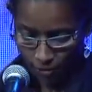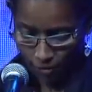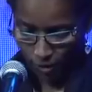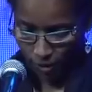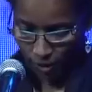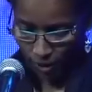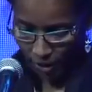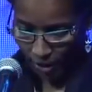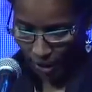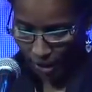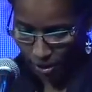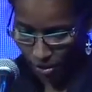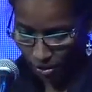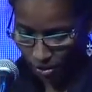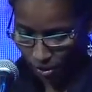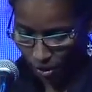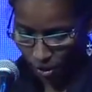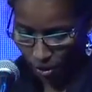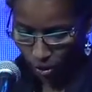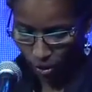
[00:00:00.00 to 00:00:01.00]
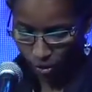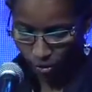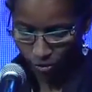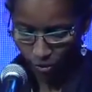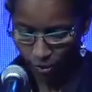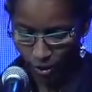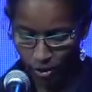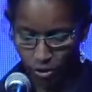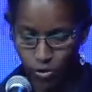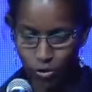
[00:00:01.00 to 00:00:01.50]
for this enduring
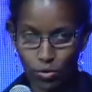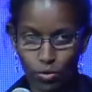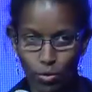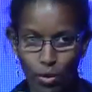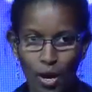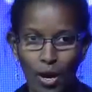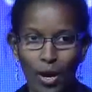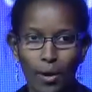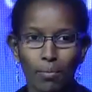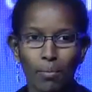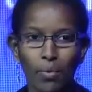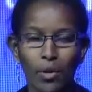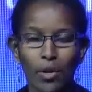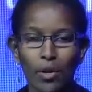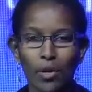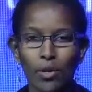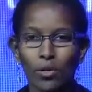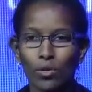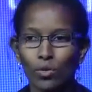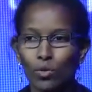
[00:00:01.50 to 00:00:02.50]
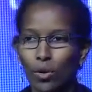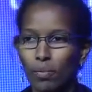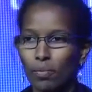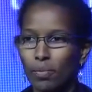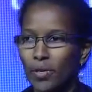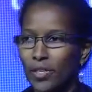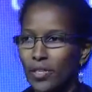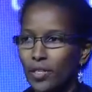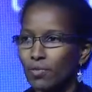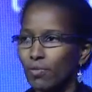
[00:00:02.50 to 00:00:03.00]
conflict to come to a
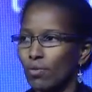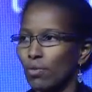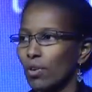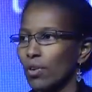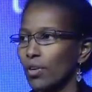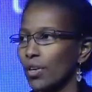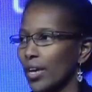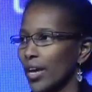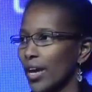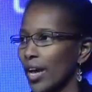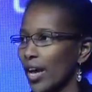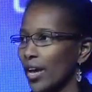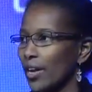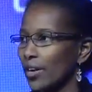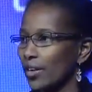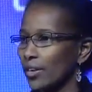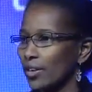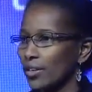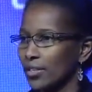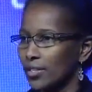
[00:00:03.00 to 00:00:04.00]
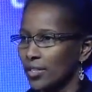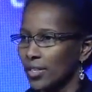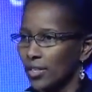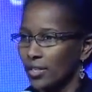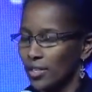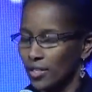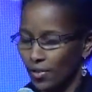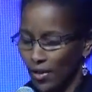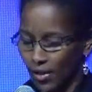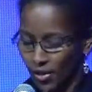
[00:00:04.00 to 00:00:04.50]
peaceful and
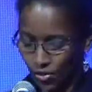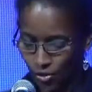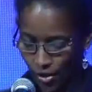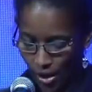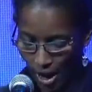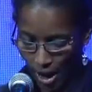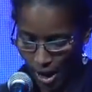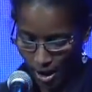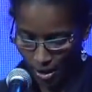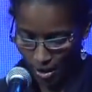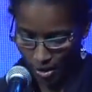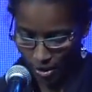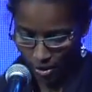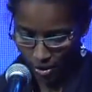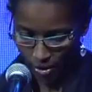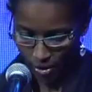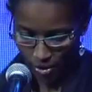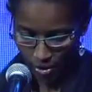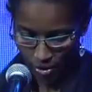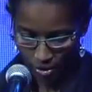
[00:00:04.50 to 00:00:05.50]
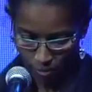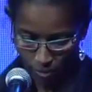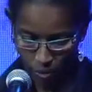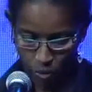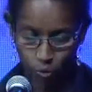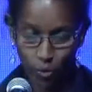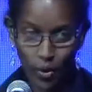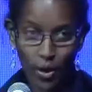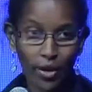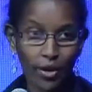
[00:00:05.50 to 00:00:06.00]
satisfactory end
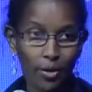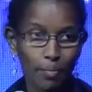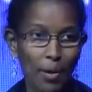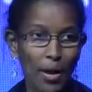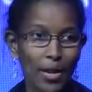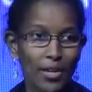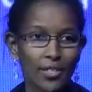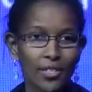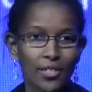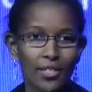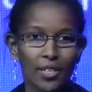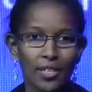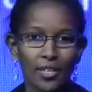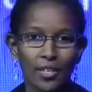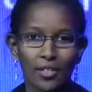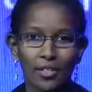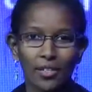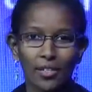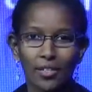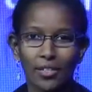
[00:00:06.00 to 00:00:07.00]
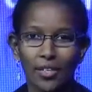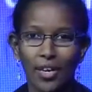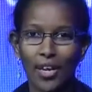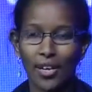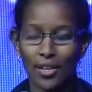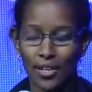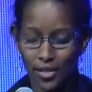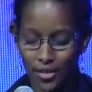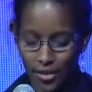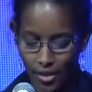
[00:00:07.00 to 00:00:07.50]
between the Palestinians and
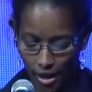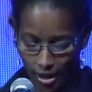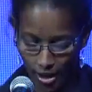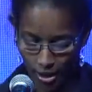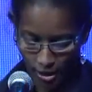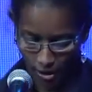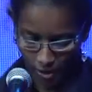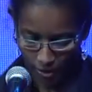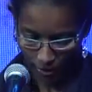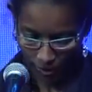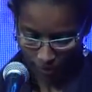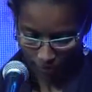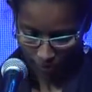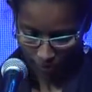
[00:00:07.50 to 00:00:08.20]
the Israelis.